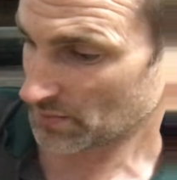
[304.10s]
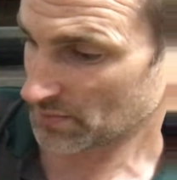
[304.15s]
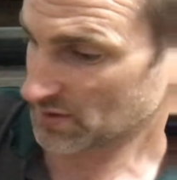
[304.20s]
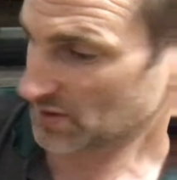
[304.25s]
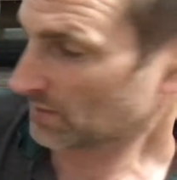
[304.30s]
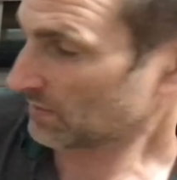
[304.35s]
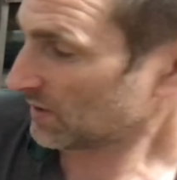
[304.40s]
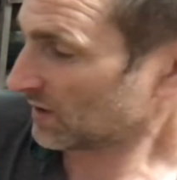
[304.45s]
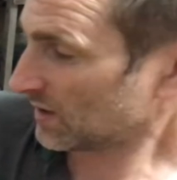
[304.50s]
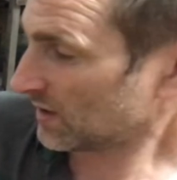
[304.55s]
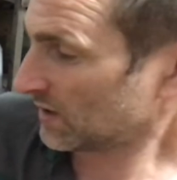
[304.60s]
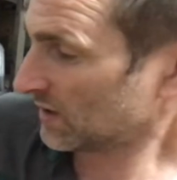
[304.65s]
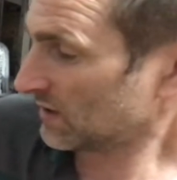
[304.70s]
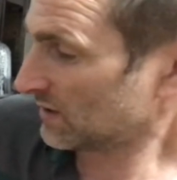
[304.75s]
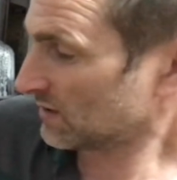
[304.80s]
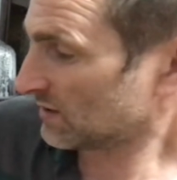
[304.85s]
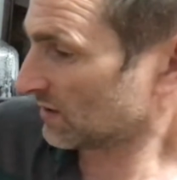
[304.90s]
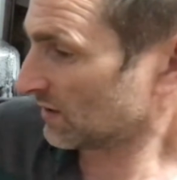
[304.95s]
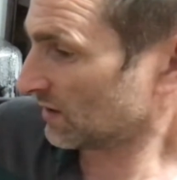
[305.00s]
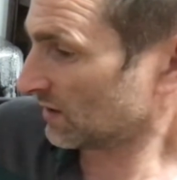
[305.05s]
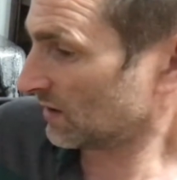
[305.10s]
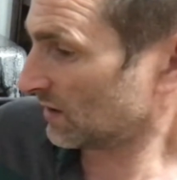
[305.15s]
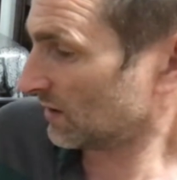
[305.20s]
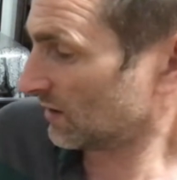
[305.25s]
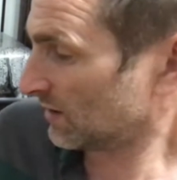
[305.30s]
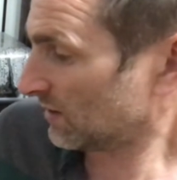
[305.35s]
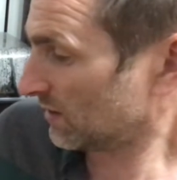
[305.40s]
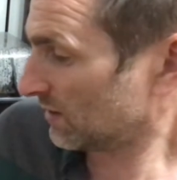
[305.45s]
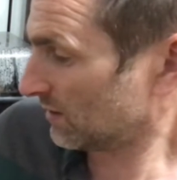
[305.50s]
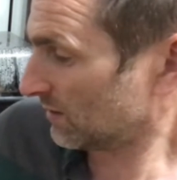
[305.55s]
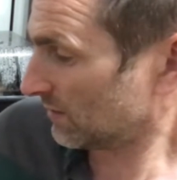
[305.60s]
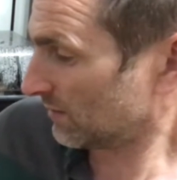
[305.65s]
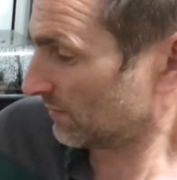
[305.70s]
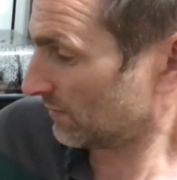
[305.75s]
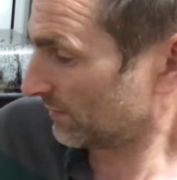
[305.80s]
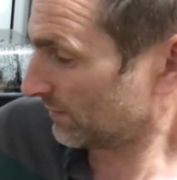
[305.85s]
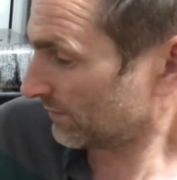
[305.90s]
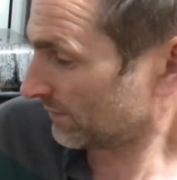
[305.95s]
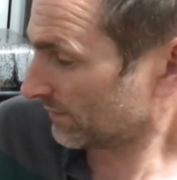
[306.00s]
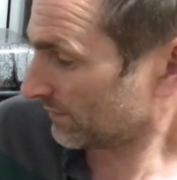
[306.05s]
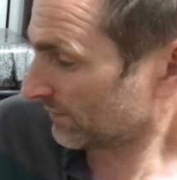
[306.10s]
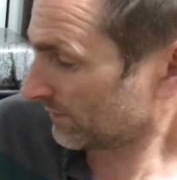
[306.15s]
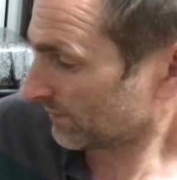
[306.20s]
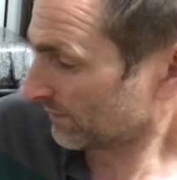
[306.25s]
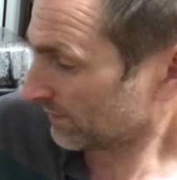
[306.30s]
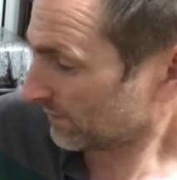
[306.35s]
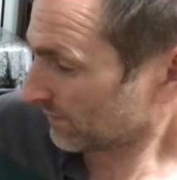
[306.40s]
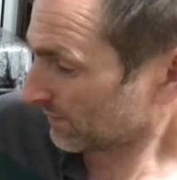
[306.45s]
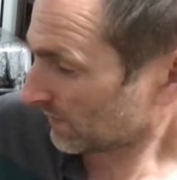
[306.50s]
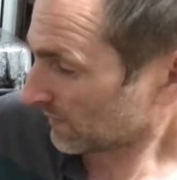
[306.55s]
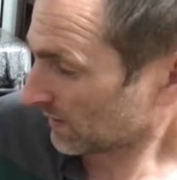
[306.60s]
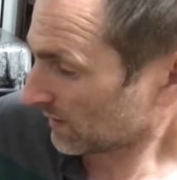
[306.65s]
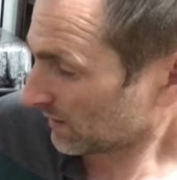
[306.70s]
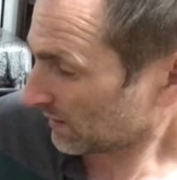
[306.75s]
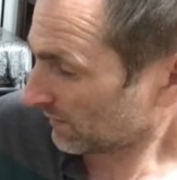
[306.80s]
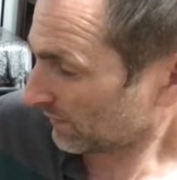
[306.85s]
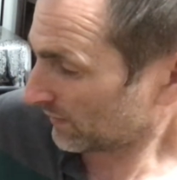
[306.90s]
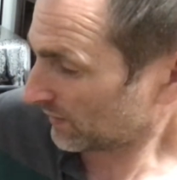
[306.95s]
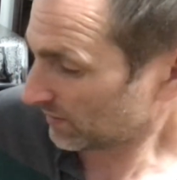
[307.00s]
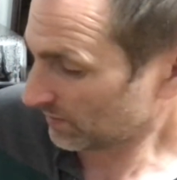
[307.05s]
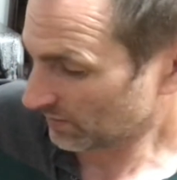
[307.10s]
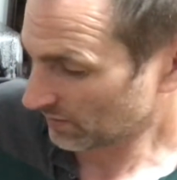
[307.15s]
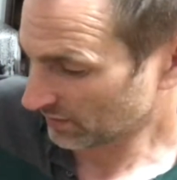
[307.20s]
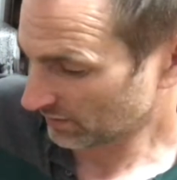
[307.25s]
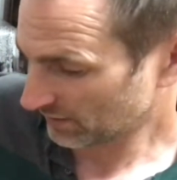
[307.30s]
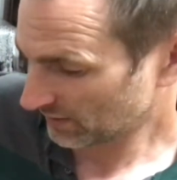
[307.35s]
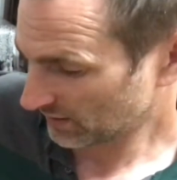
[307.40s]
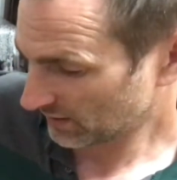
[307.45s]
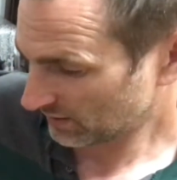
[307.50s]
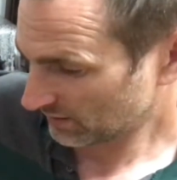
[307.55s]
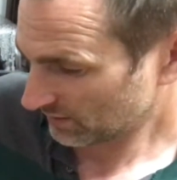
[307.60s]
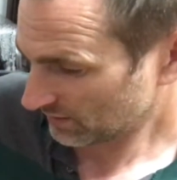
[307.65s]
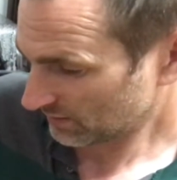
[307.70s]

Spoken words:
some of these in, a few more in.